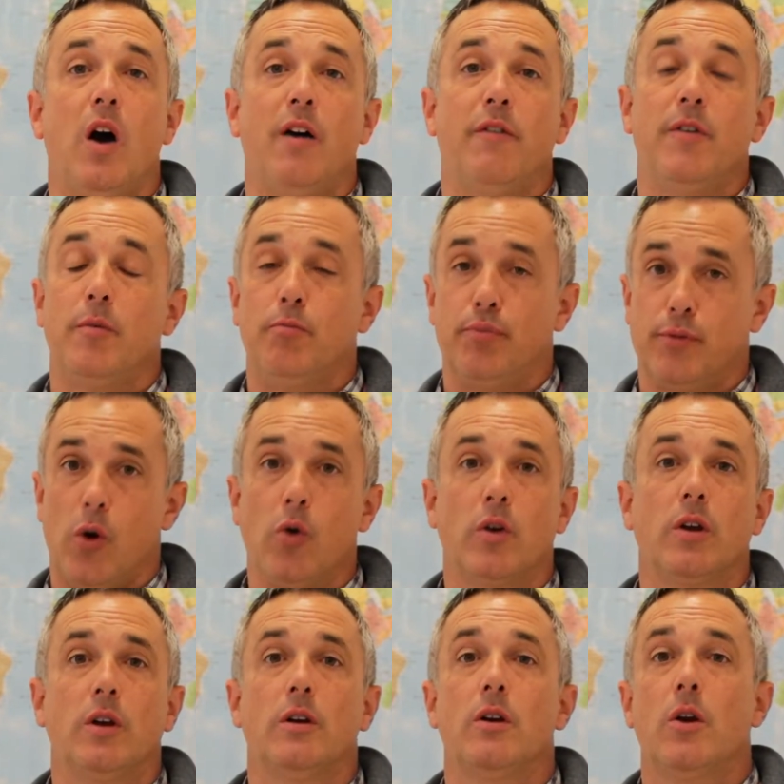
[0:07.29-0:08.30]
of a
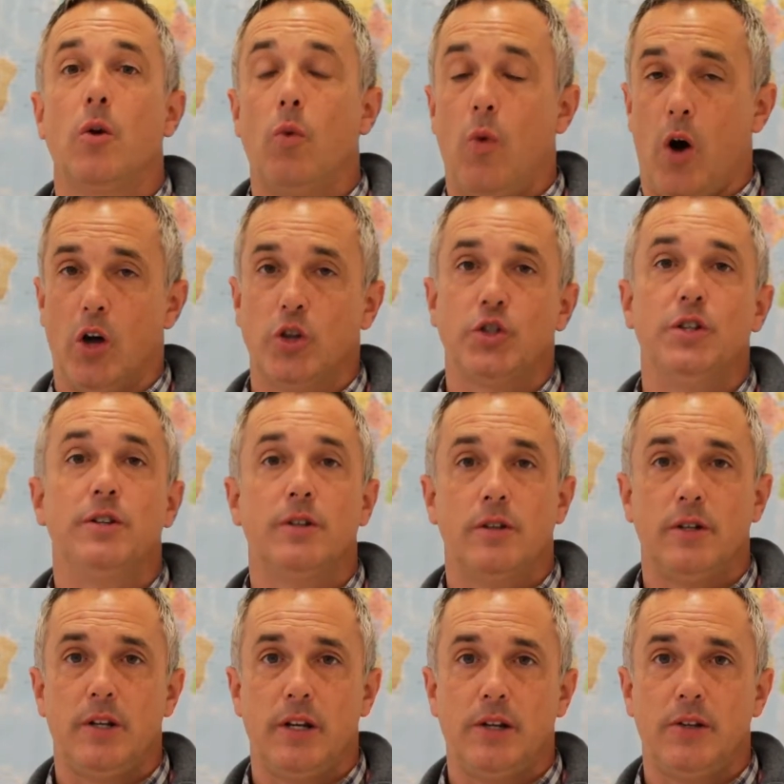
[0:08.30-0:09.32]
broken Washington,
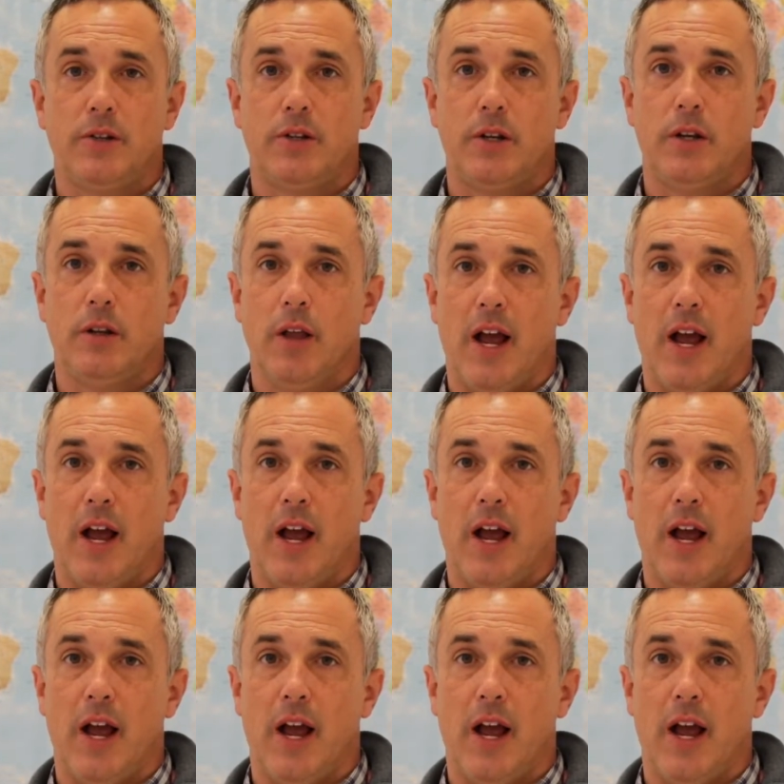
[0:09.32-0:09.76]
D.C.